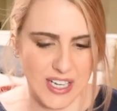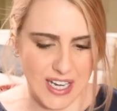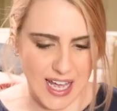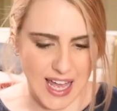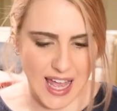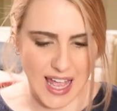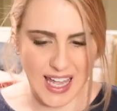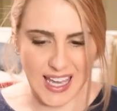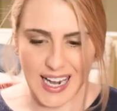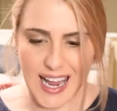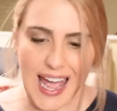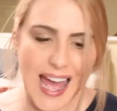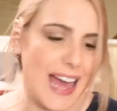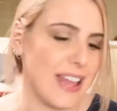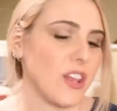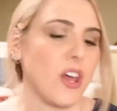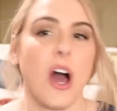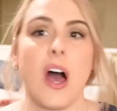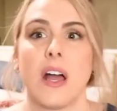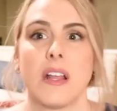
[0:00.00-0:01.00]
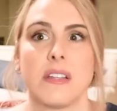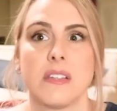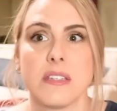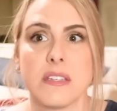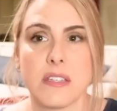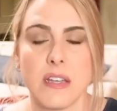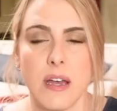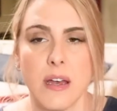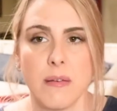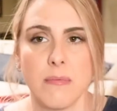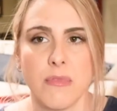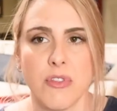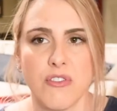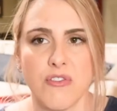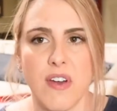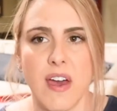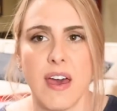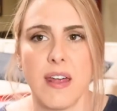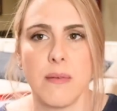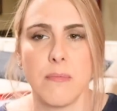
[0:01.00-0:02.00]
Day, and I had gotten some
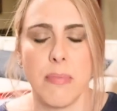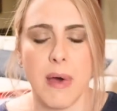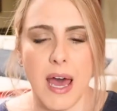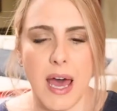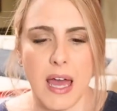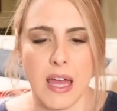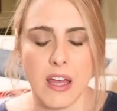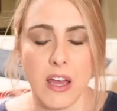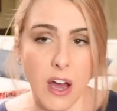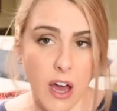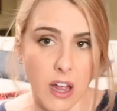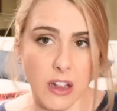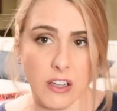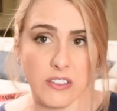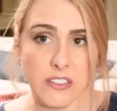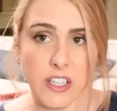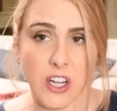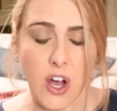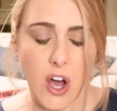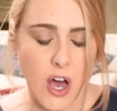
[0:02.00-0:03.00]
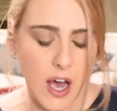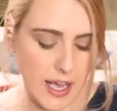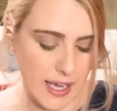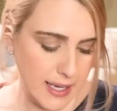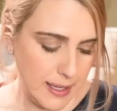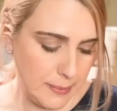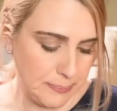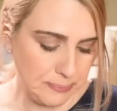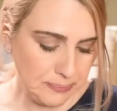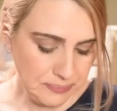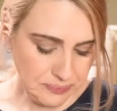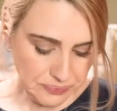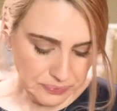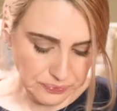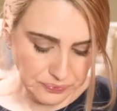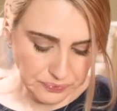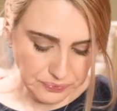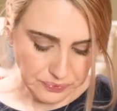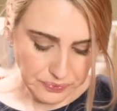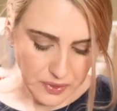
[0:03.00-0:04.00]
thread by Color and Cotton,
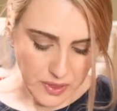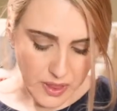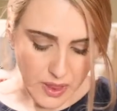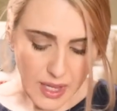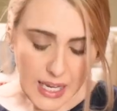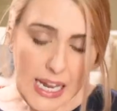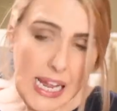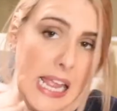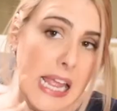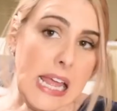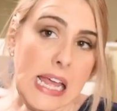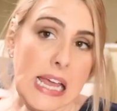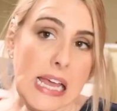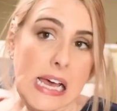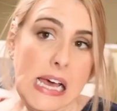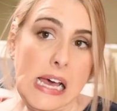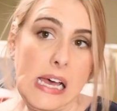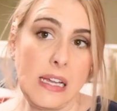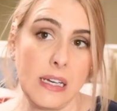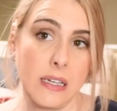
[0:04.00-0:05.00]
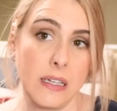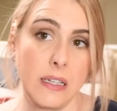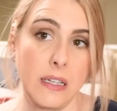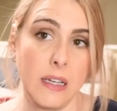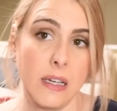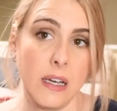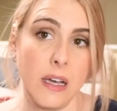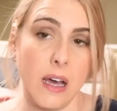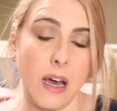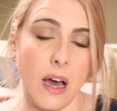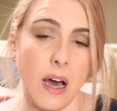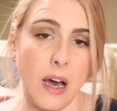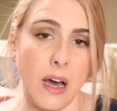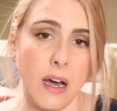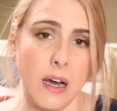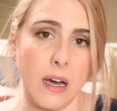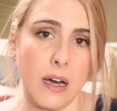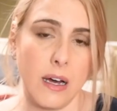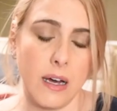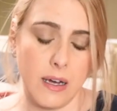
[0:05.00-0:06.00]
and
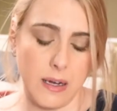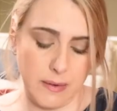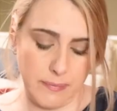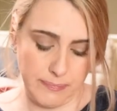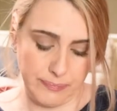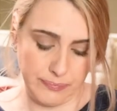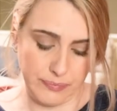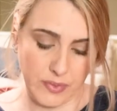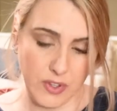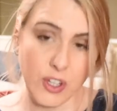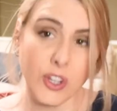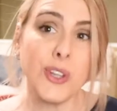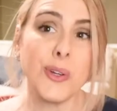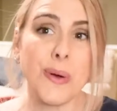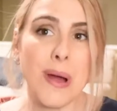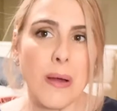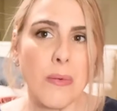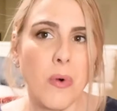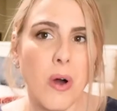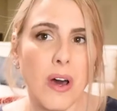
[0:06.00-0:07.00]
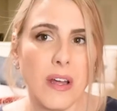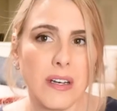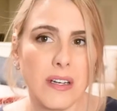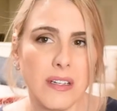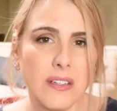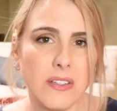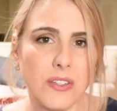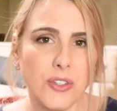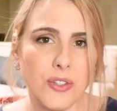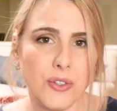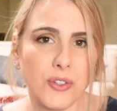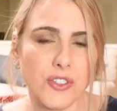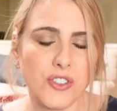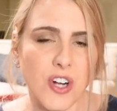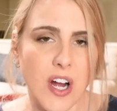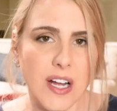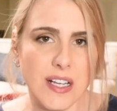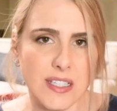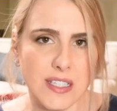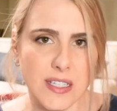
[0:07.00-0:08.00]
knew I wanted to
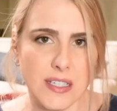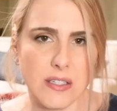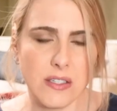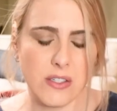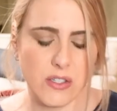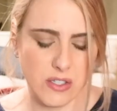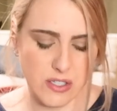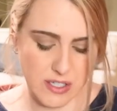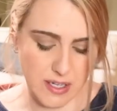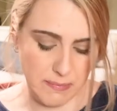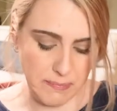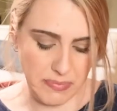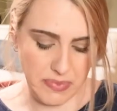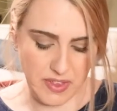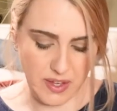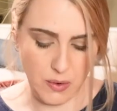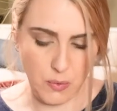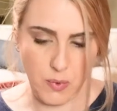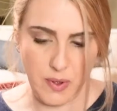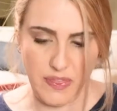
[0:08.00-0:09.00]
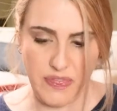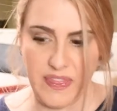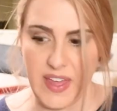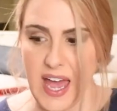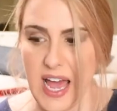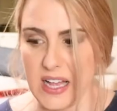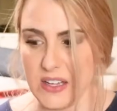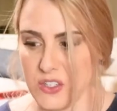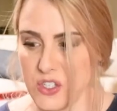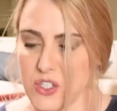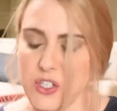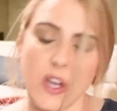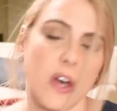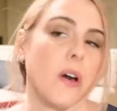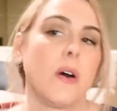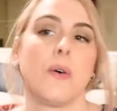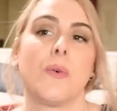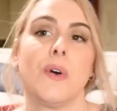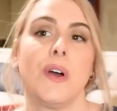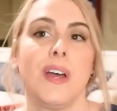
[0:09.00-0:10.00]
cross it something with that.
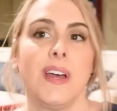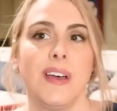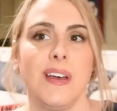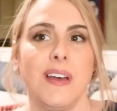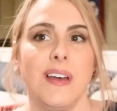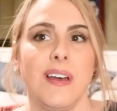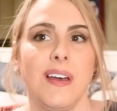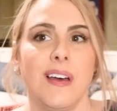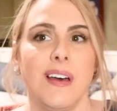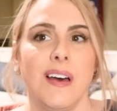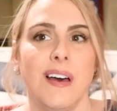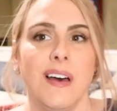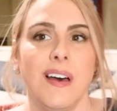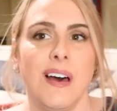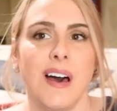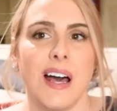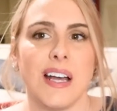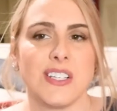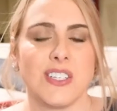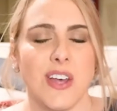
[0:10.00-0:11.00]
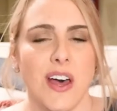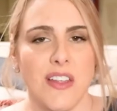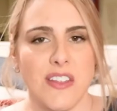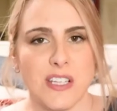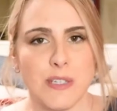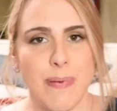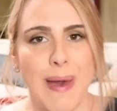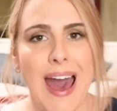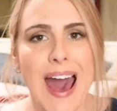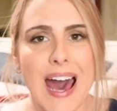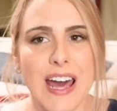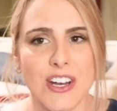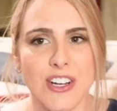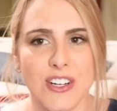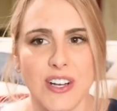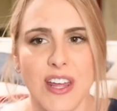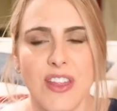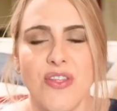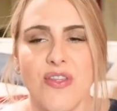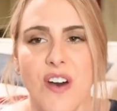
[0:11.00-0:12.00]
So I saw this pattern
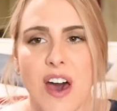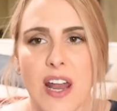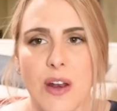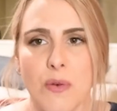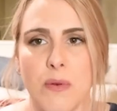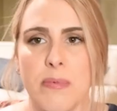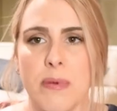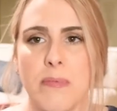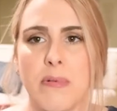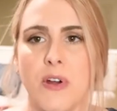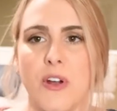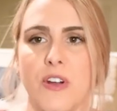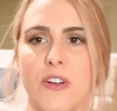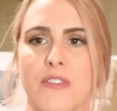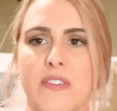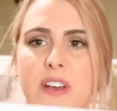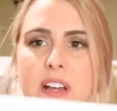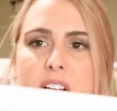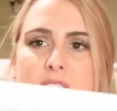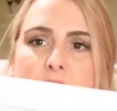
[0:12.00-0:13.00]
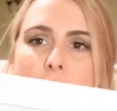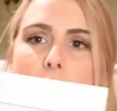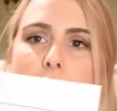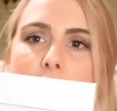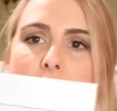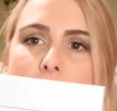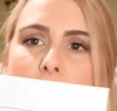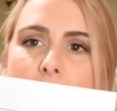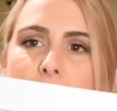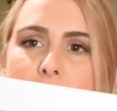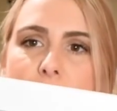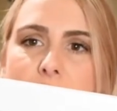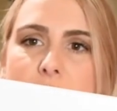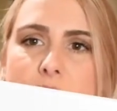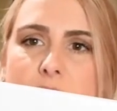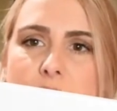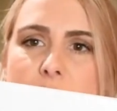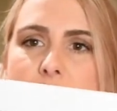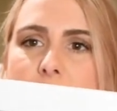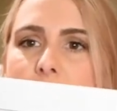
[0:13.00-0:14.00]
and thought it would be perfect. So
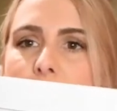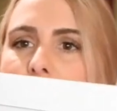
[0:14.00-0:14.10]
hers